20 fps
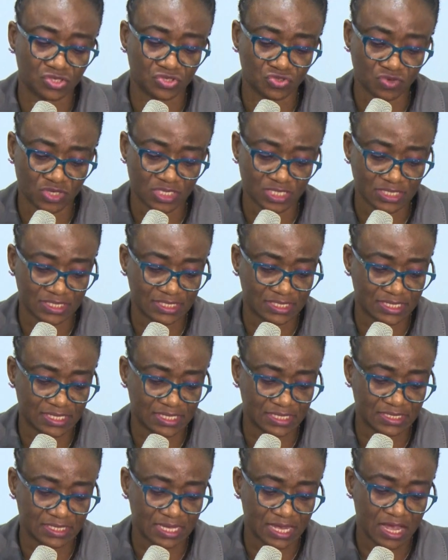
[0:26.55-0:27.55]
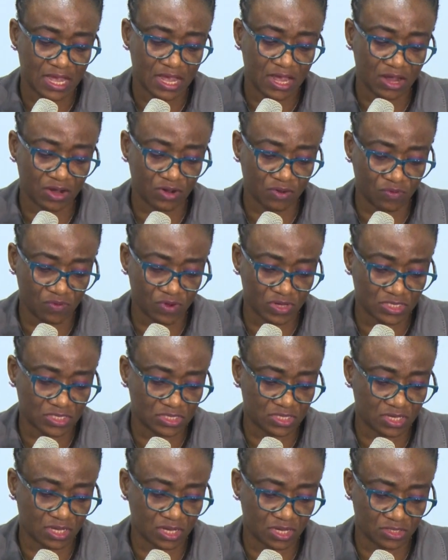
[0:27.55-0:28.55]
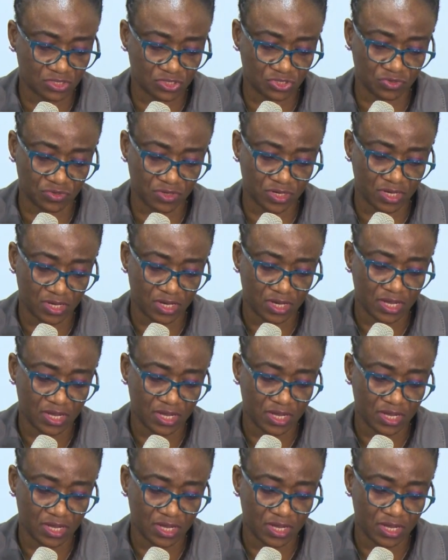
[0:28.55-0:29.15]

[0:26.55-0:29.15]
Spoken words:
atrocities across the country.